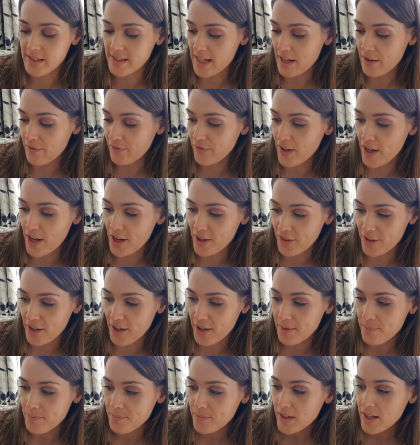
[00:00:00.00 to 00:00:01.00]
that
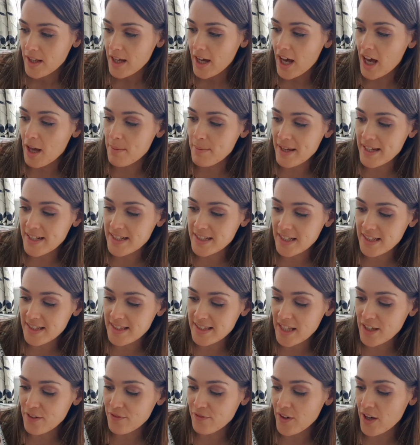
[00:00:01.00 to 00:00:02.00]
further. It does
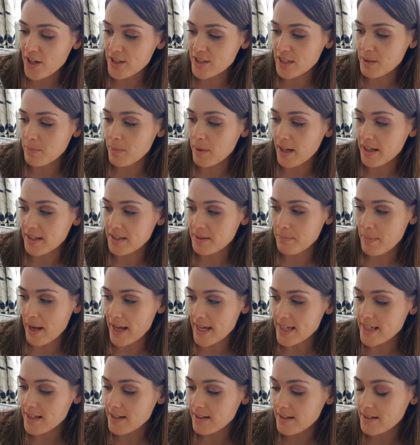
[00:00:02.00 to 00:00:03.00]
say 30 plus
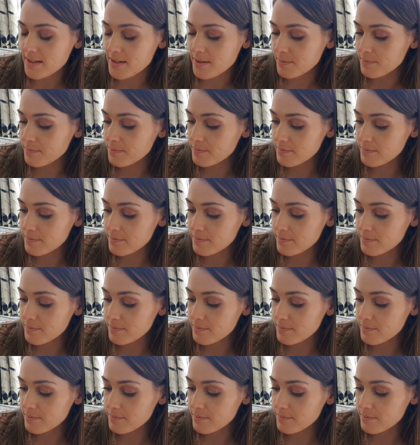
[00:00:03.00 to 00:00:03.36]
makes,